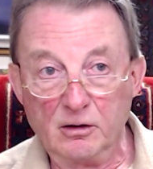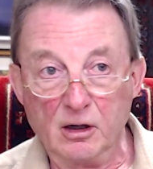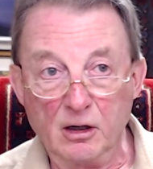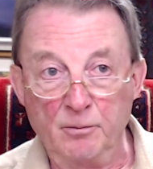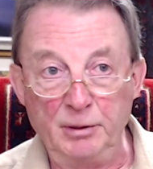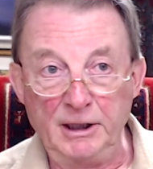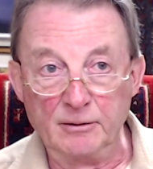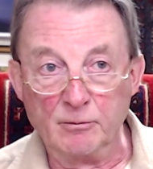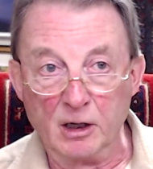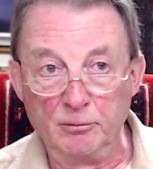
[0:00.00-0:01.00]
a bee in
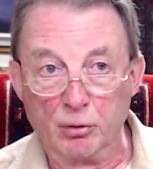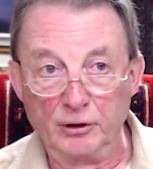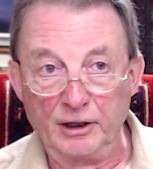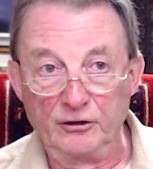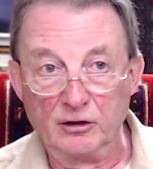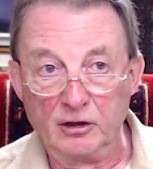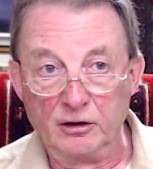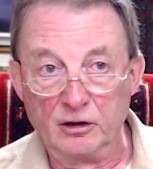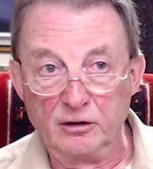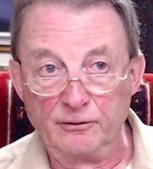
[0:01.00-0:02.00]
my bonnet and
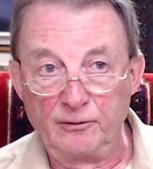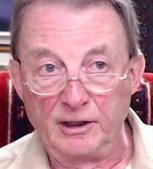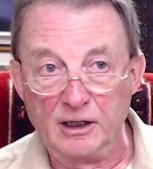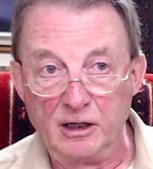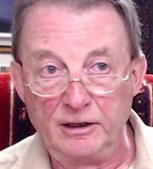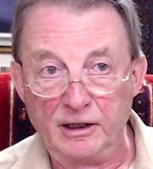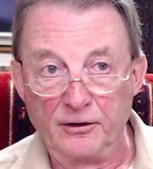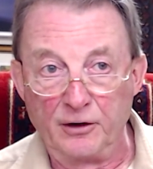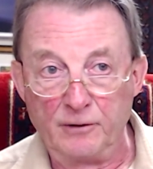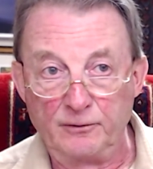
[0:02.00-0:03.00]
a funny idea that
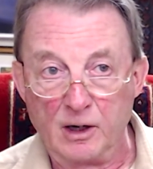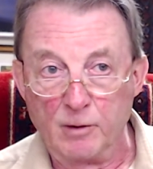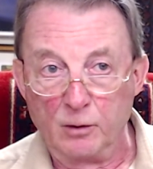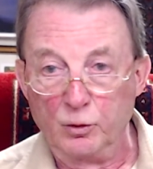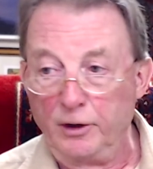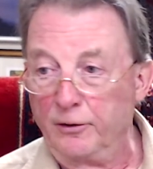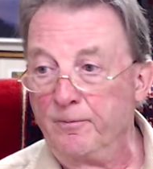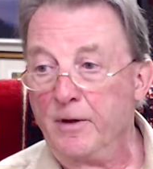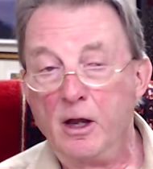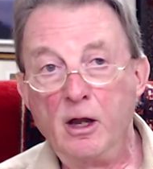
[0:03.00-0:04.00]
I've come up with.
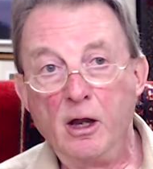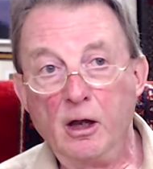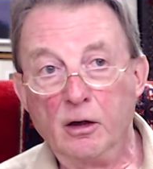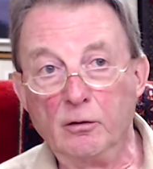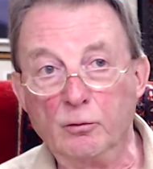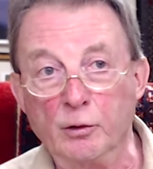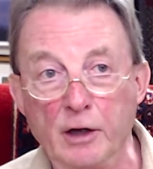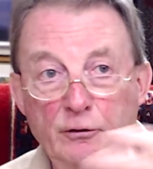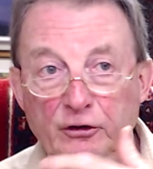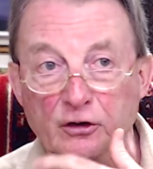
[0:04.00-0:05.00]
When I
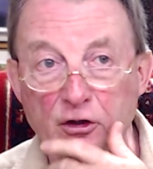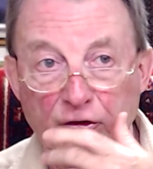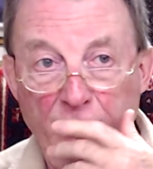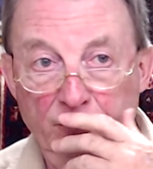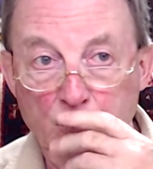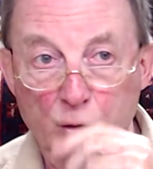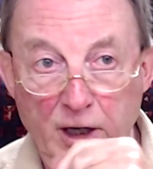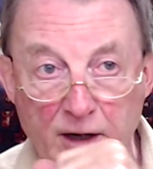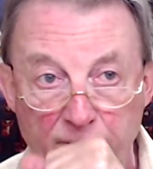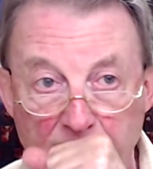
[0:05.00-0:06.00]
researched this more
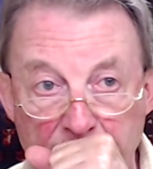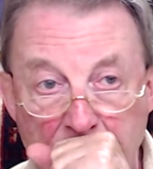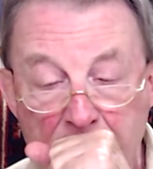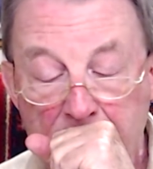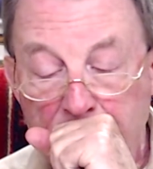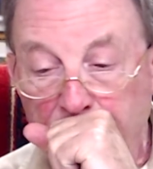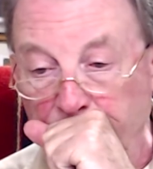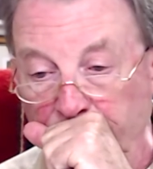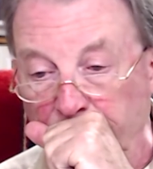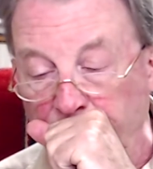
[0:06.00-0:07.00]
carefully,
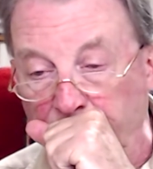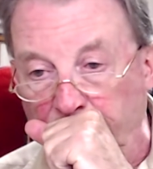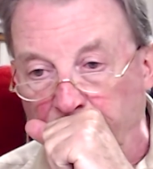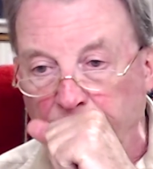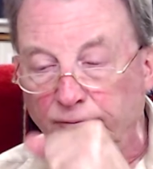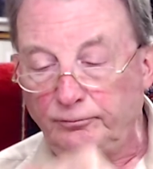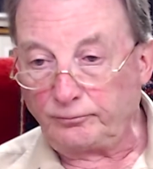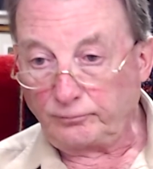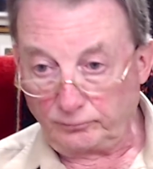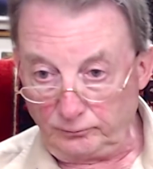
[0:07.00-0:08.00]

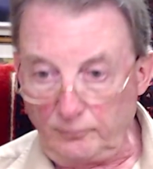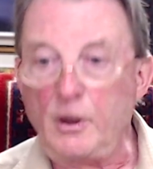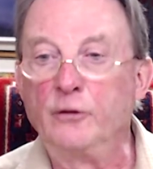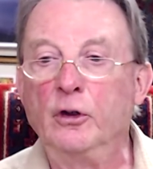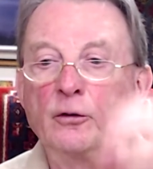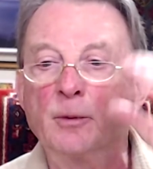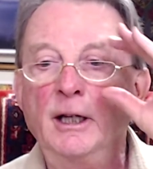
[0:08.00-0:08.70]
excuse me,